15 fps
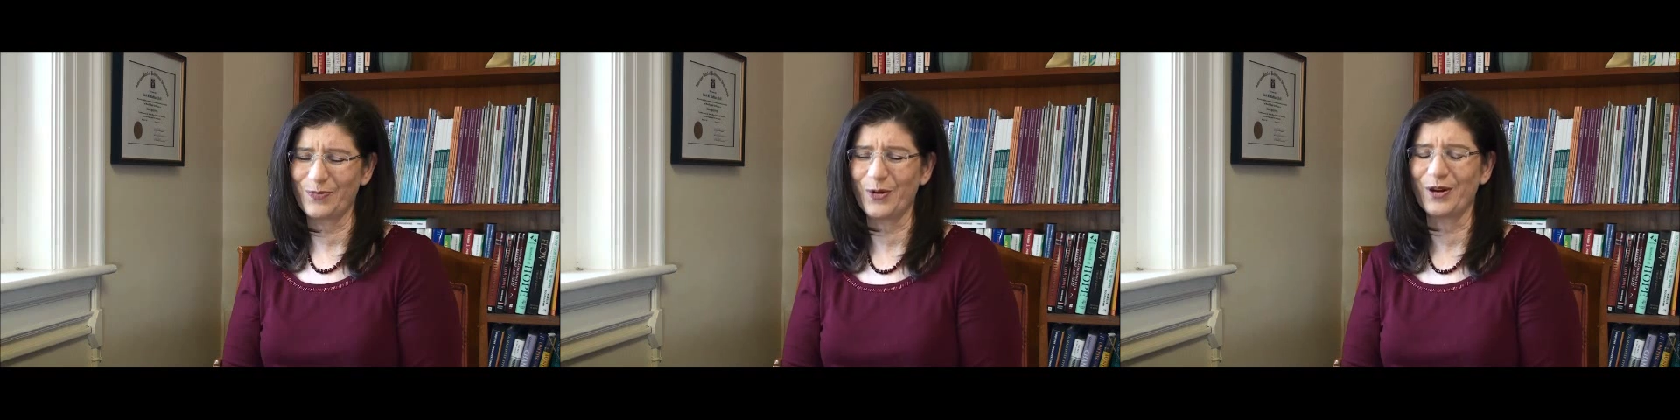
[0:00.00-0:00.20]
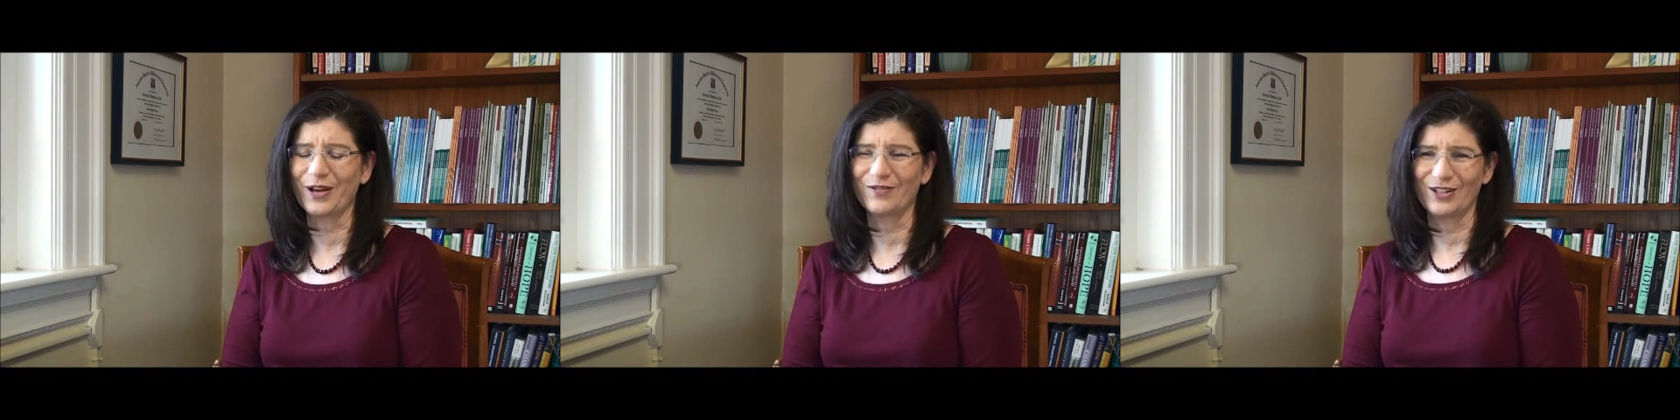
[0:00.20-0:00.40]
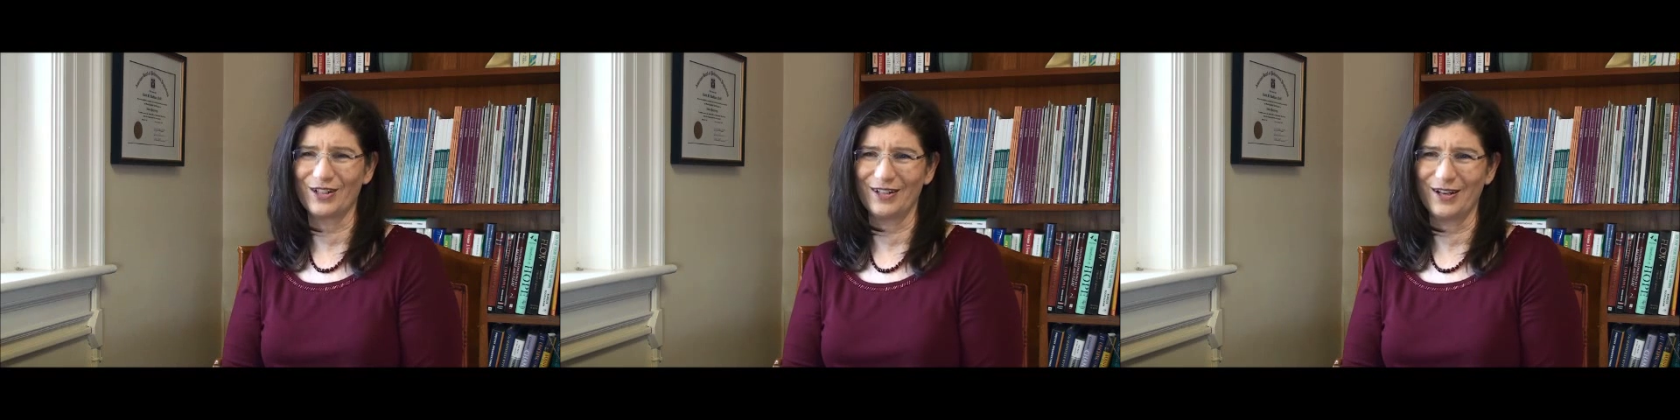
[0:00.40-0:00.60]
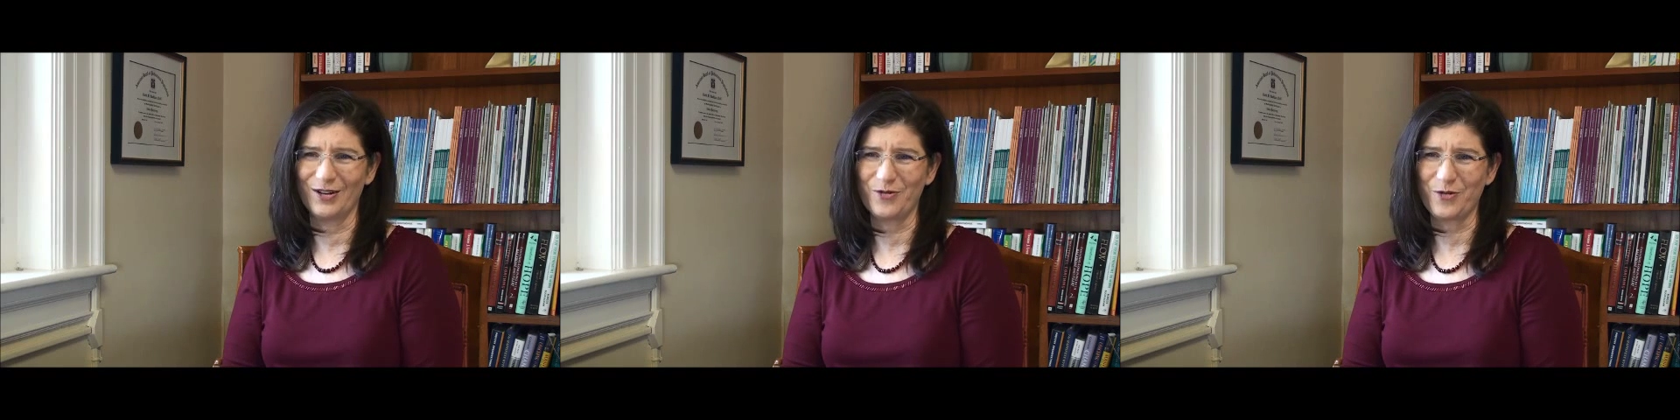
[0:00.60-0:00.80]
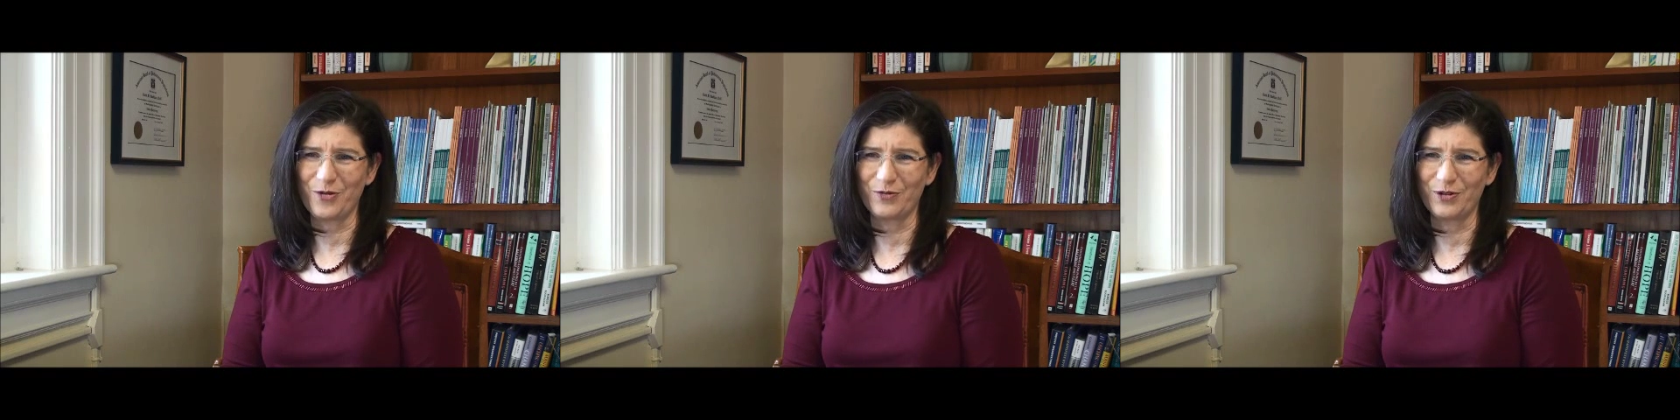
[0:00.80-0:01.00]
morning if she'd done
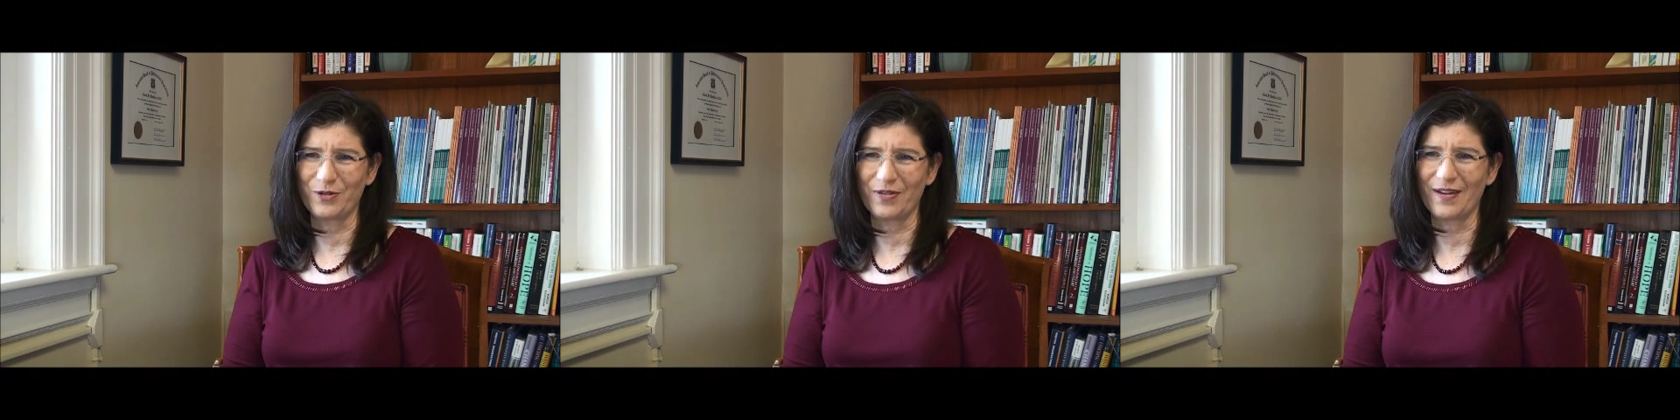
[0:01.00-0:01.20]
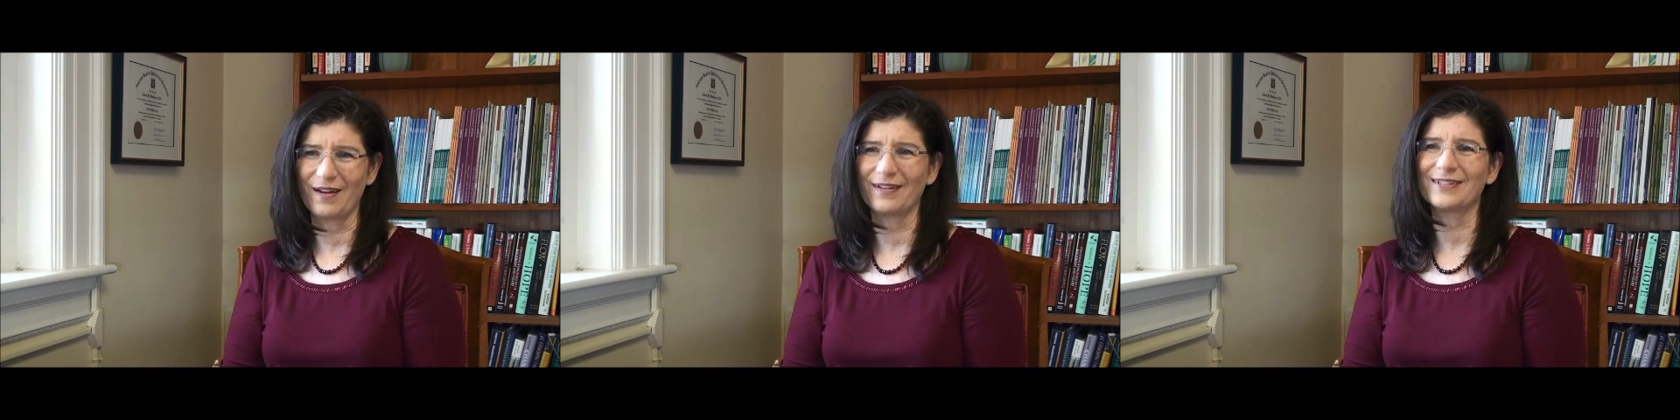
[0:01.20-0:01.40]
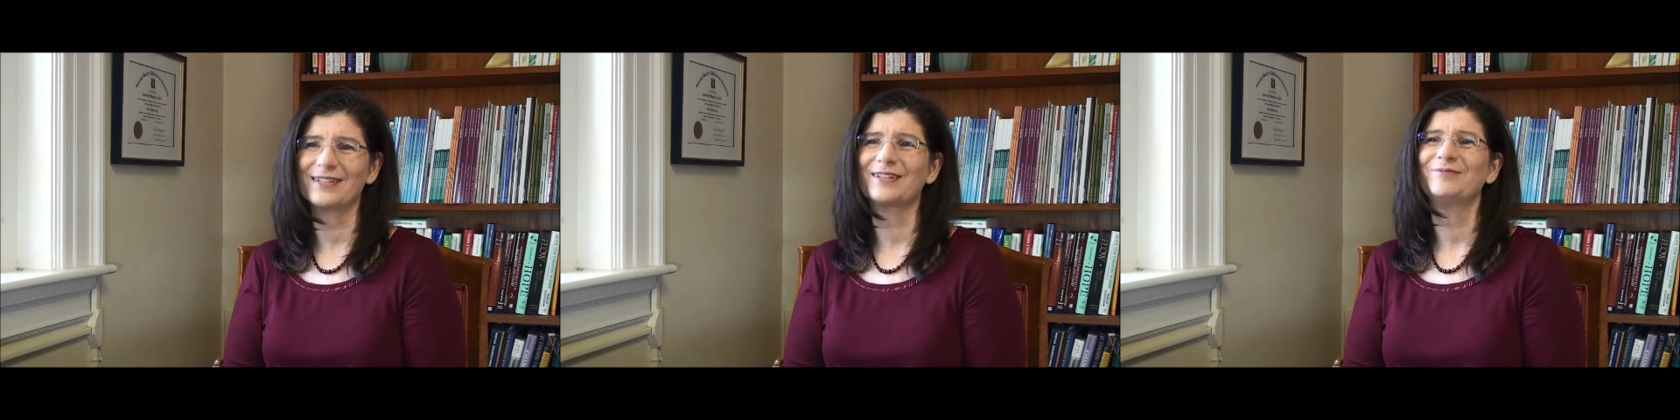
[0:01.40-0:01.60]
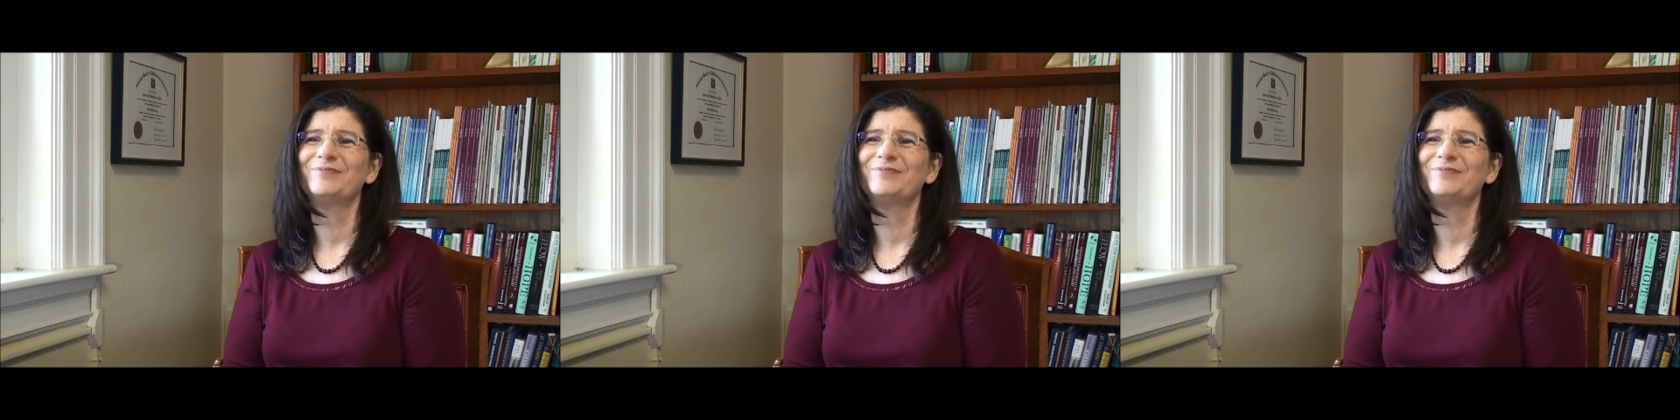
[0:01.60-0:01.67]
her 3 good things.